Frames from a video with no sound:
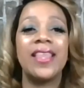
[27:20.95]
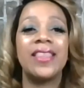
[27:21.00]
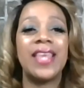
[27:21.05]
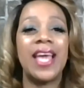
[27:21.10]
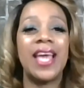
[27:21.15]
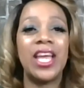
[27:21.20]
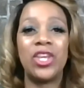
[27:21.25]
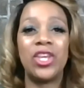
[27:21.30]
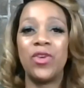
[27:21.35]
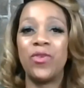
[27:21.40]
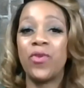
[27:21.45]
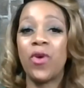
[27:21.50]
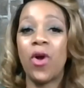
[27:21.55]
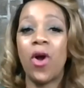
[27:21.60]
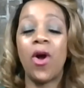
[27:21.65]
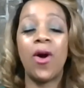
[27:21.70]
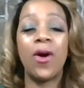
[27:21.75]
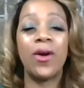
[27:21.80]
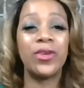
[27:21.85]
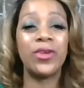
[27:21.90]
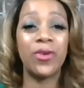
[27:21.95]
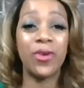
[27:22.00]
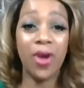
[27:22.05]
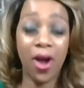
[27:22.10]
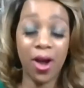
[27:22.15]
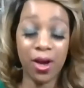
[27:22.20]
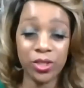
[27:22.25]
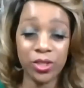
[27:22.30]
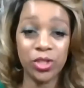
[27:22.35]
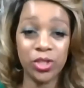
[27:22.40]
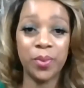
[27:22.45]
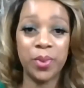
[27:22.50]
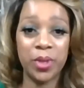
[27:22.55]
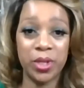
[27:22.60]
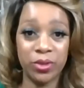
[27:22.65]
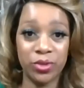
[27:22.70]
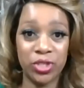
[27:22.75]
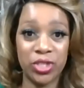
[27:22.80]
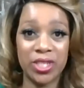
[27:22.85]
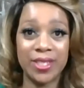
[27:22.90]
Thank you for all your
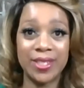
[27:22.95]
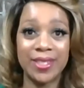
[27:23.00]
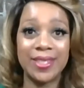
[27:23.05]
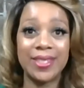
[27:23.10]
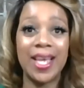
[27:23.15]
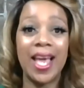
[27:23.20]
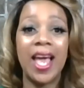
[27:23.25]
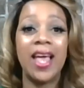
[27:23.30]
contributions.